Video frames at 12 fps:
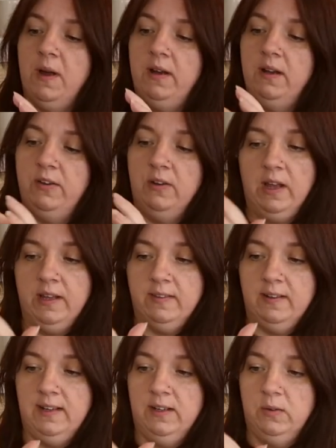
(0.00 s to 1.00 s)
I do like the
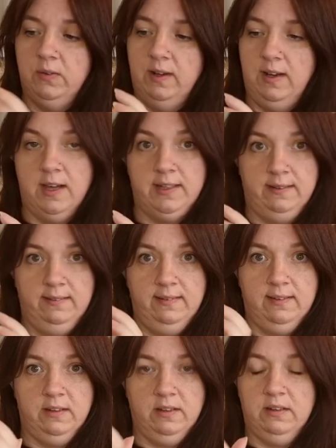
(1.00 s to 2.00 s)
lines,
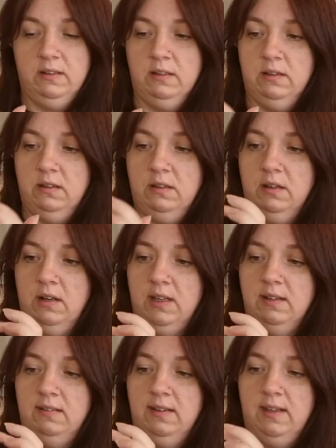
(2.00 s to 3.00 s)
the
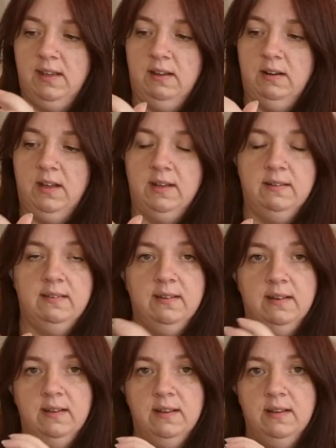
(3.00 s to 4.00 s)
sticky out lines.
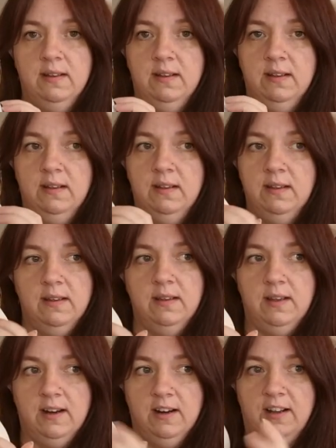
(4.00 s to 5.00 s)

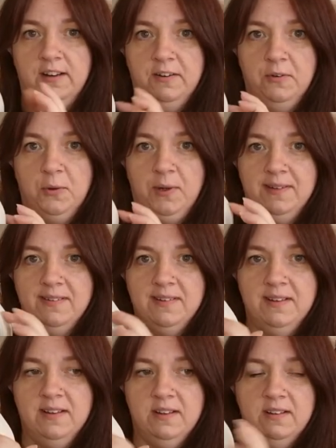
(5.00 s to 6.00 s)
And I like the noise.
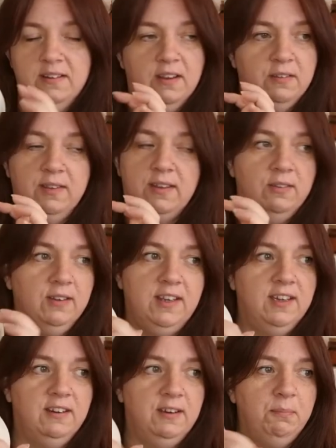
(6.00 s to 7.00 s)
Don't think you can
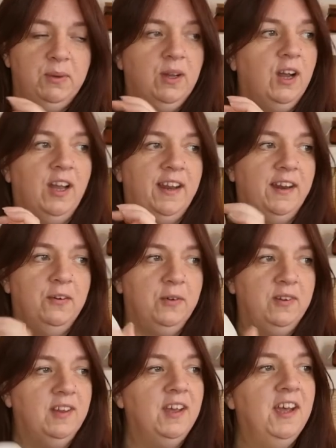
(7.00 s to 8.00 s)
hear it, but I like that
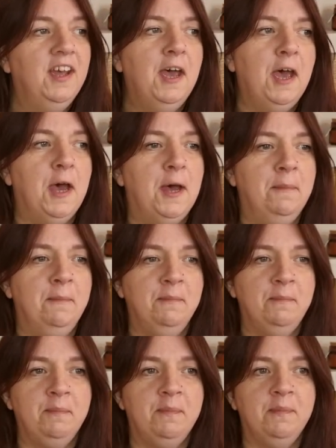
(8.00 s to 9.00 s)
noise.
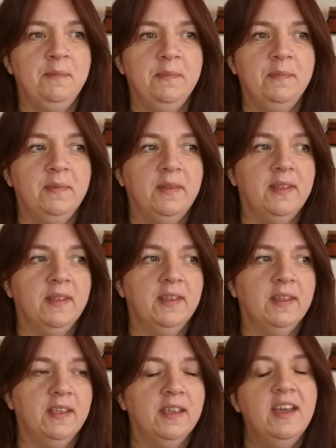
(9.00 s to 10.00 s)

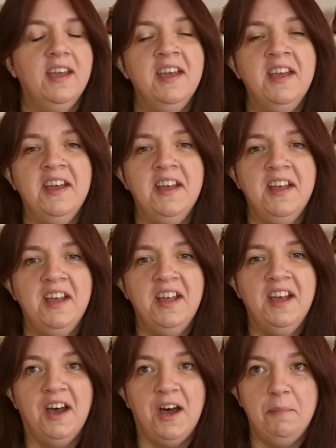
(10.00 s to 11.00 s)

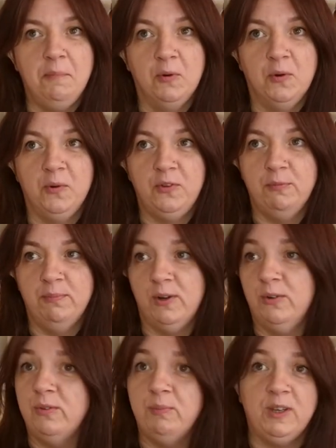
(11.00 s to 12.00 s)
I bought some
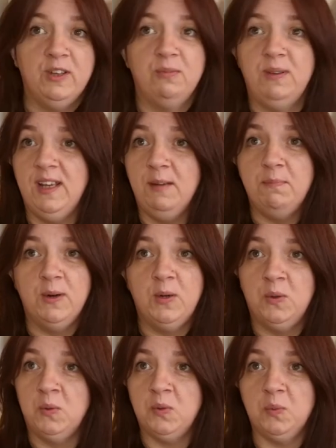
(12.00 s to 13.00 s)
bowls because we need
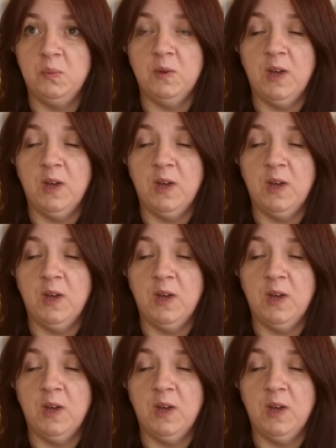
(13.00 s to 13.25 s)
bowls.